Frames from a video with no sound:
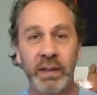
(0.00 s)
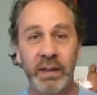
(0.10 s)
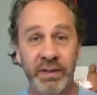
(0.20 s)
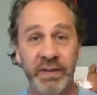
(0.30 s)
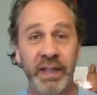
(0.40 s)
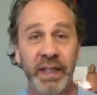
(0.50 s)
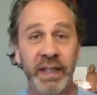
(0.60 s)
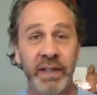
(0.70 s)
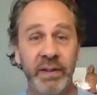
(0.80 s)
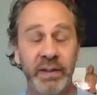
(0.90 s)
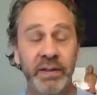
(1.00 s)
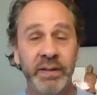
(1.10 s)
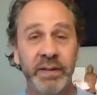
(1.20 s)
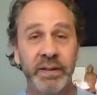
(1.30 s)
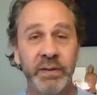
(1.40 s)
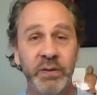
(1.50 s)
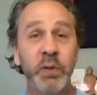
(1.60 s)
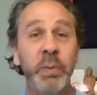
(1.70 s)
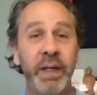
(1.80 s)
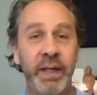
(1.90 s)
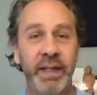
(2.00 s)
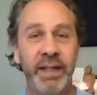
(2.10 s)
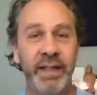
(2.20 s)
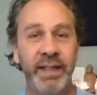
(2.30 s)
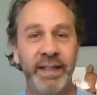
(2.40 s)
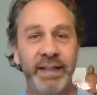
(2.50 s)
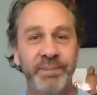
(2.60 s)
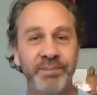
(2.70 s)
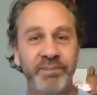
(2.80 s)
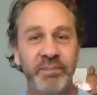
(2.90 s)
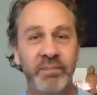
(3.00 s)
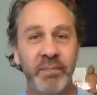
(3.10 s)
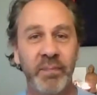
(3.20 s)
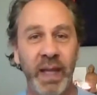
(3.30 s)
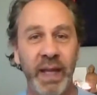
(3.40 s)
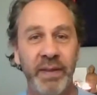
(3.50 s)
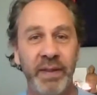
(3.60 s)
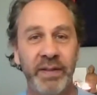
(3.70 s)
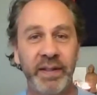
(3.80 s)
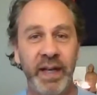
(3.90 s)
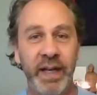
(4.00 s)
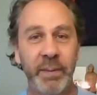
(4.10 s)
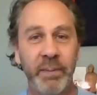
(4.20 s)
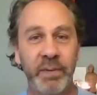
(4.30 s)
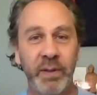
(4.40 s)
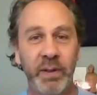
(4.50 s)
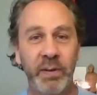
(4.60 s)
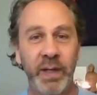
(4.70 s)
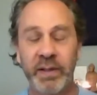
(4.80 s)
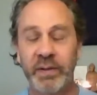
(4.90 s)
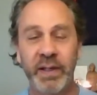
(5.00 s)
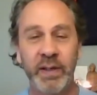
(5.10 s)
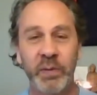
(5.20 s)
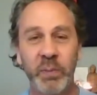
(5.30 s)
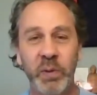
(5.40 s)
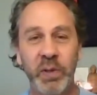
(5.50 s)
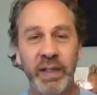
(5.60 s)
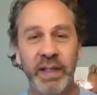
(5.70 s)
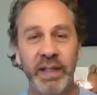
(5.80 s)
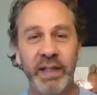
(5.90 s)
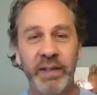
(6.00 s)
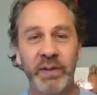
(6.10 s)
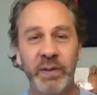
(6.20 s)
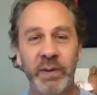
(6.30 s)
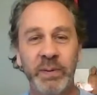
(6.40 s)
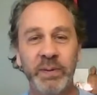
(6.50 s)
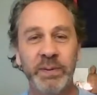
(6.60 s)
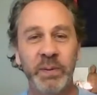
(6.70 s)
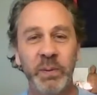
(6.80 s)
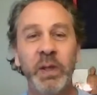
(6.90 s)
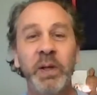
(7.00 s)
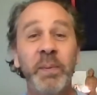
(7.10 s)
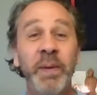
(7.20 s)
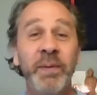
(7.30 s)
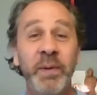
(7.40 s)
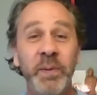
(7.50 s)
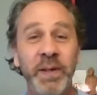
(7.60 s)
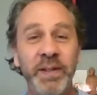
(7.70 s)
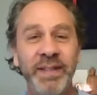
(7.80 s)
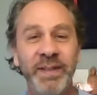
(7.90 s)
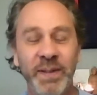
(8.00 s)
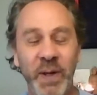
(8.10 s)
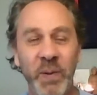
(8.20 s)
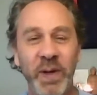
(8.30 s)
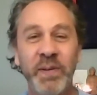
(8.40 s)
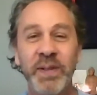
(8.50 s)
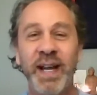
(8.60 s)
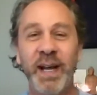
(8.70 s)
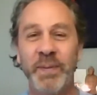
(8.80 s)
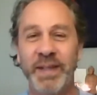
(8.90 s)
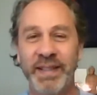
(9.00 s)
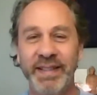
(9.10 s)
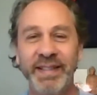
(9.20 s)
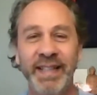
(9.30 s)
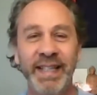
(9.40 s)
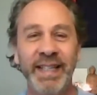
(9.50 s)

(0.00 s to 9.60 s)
listening in or zooming in at this time. So I don't think it's morning in India. So welcome everyone, whatever time it is.